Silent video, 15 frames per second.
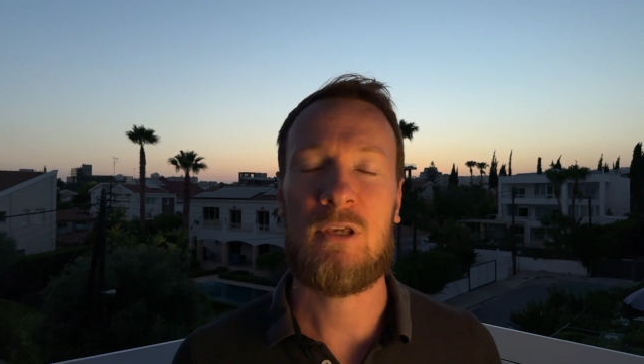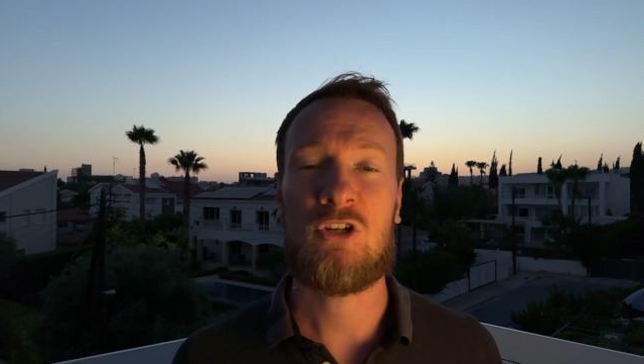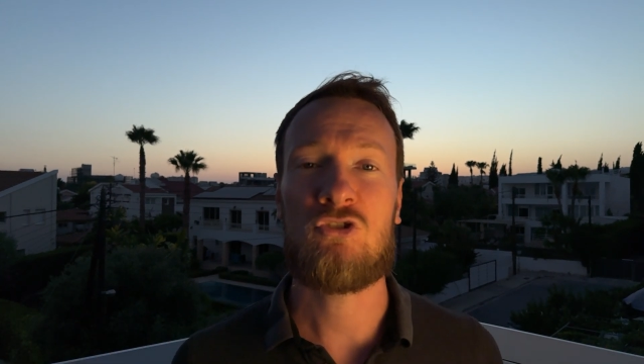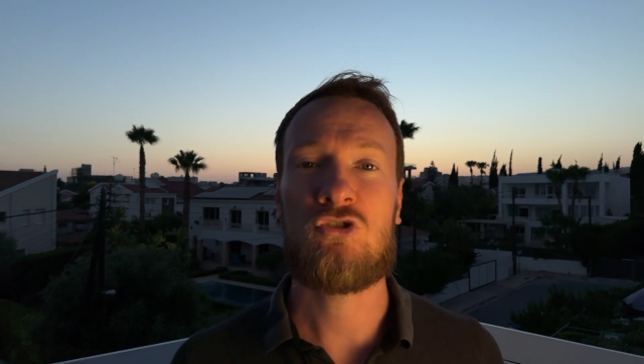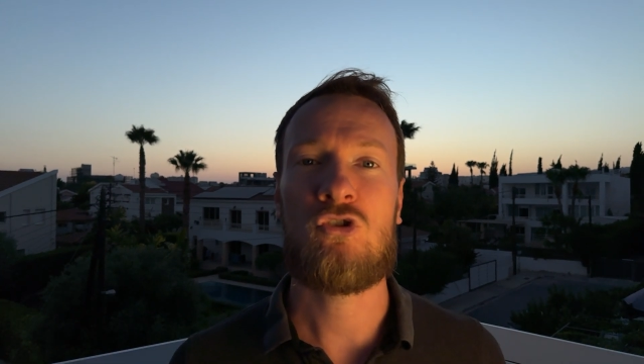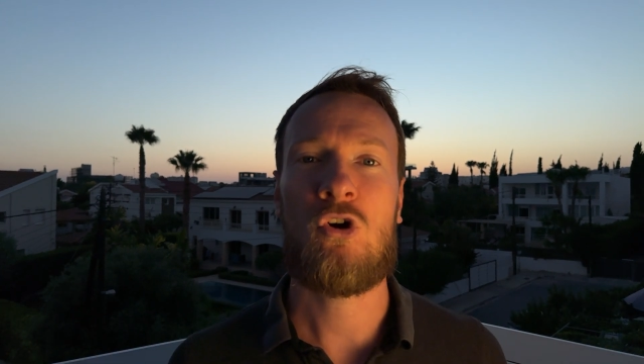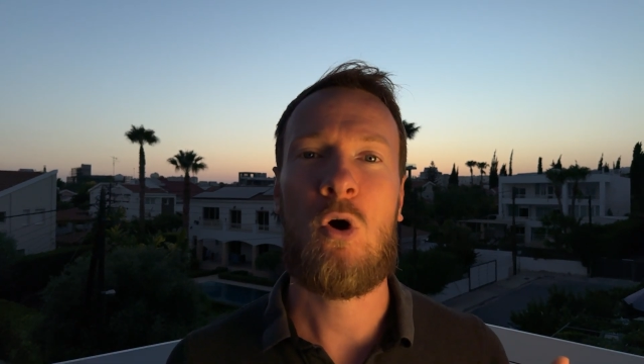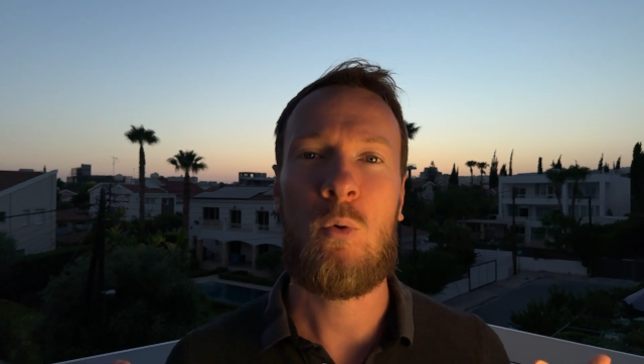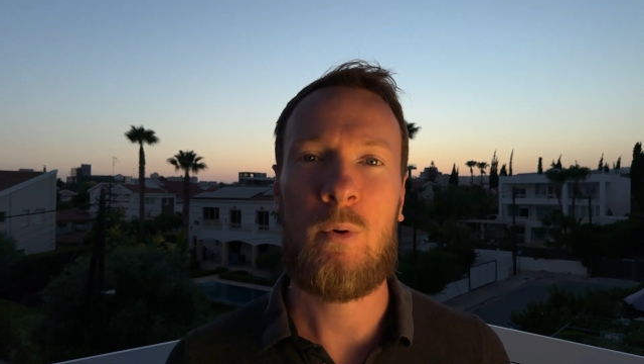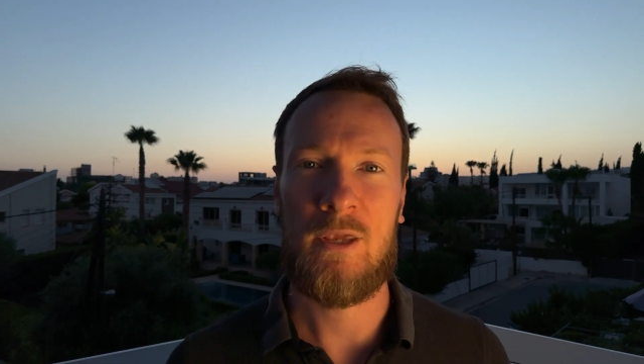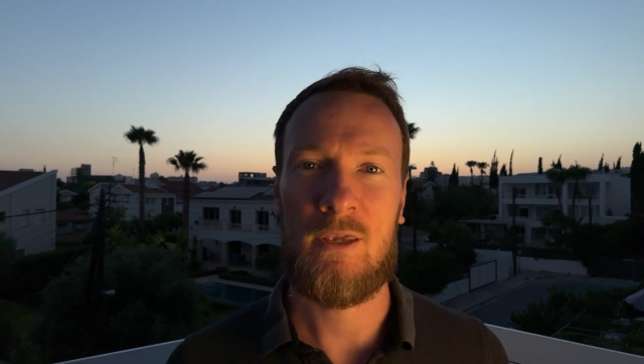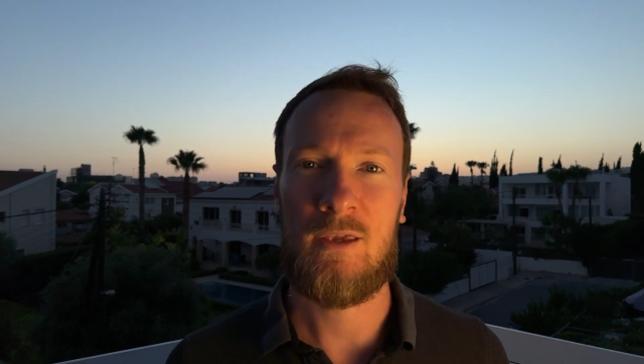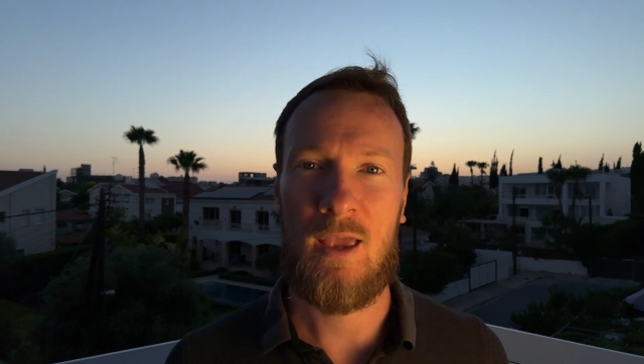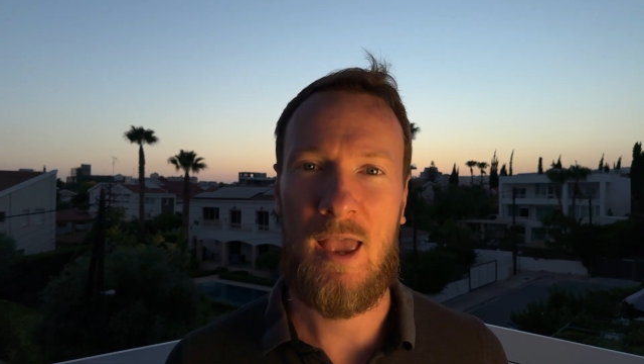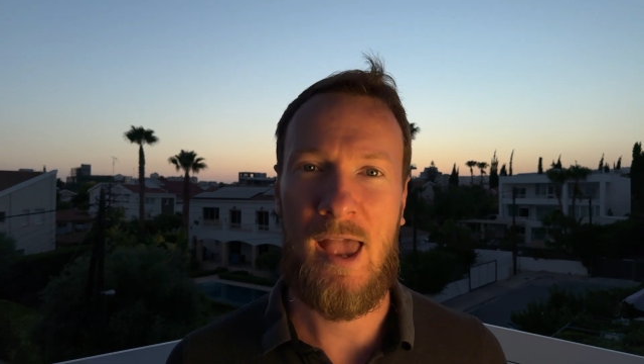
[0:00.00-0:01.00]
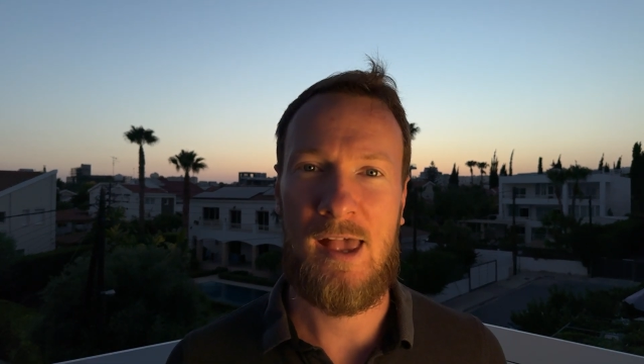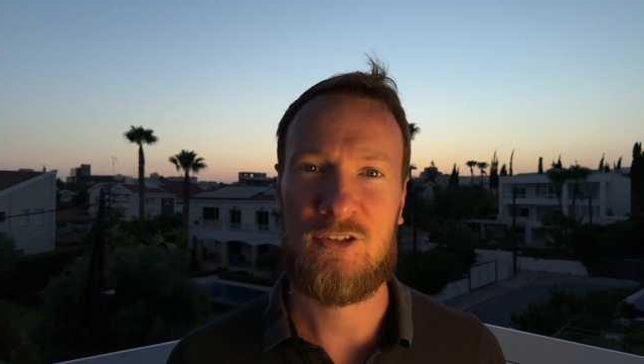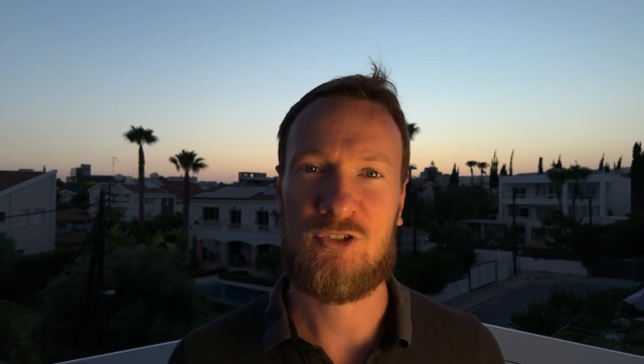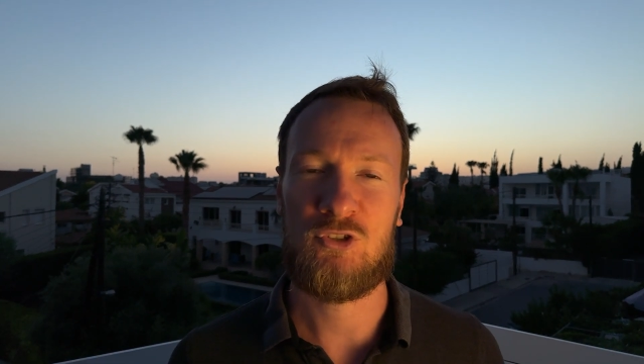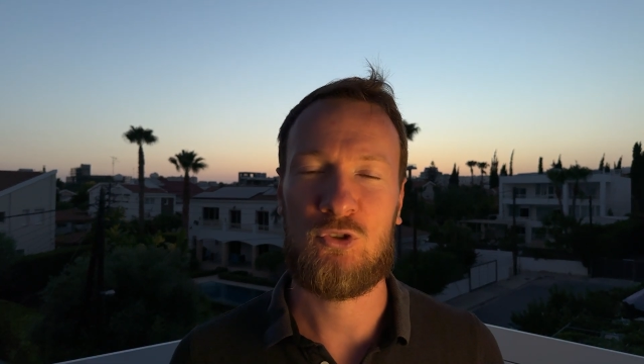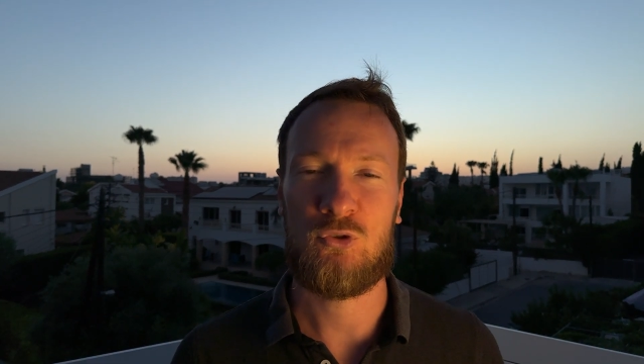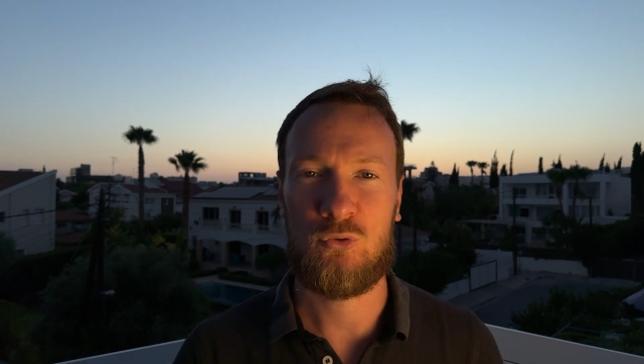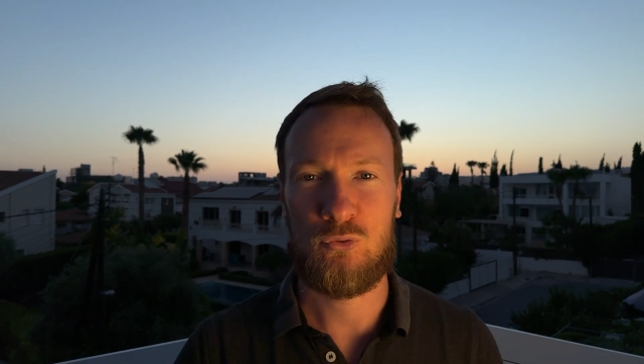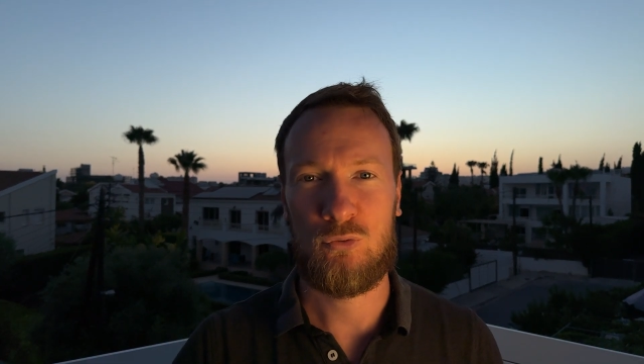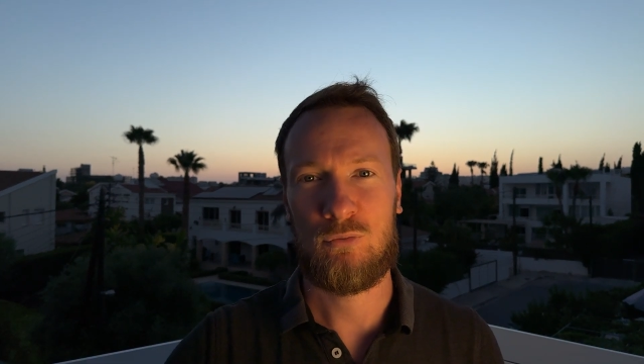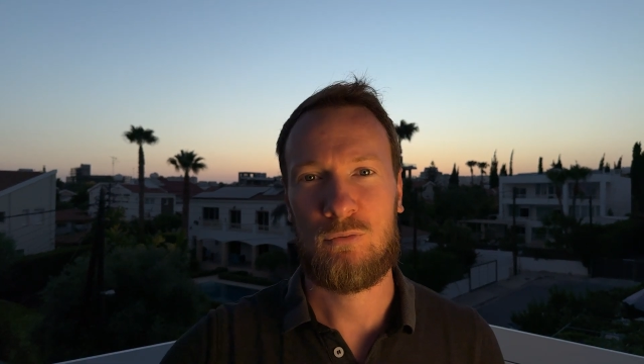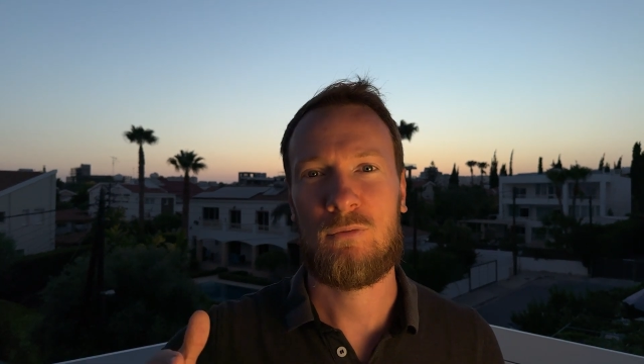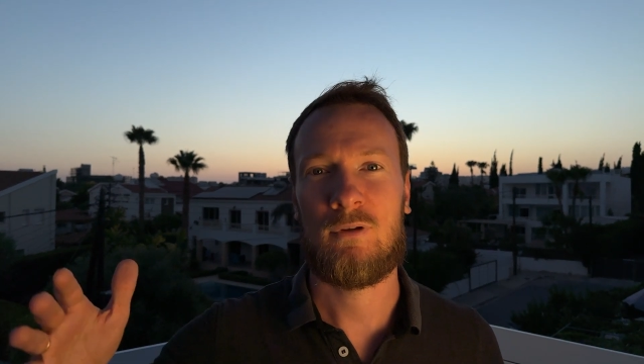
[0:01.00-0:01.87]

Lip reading: growing as you